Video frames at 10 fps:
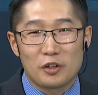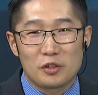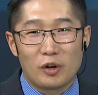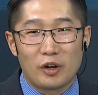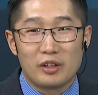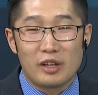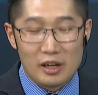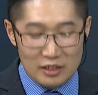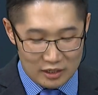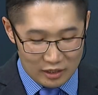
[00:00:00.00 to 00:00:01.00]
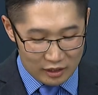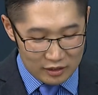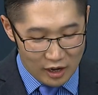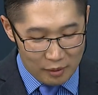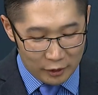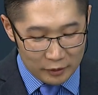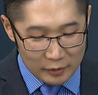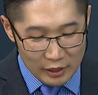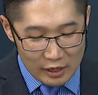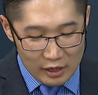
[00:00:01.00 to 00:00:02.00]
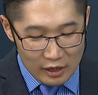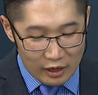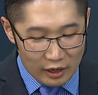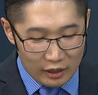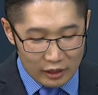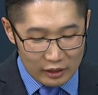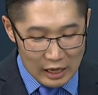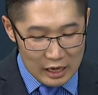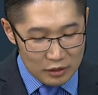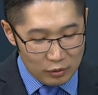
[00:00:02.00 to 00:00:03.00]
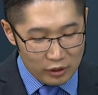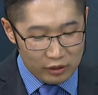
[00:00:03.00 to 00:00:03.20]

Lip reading: to our next topic. Last week,